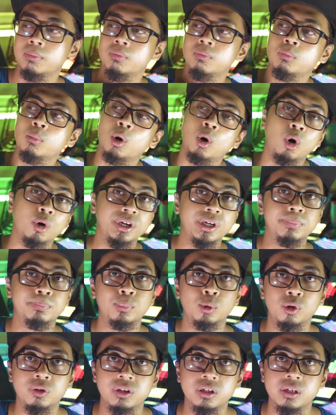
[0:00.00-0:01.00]
more on the
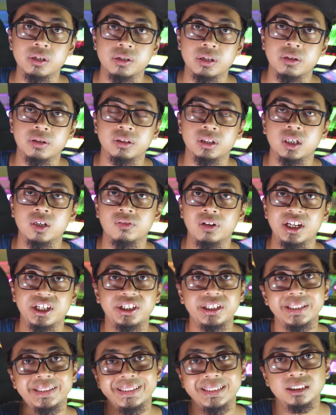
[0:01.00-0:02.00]
poses and stuff, like
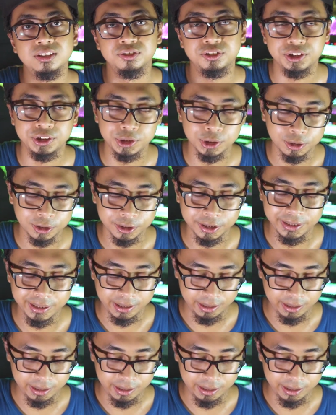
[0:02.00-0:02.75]
details shot.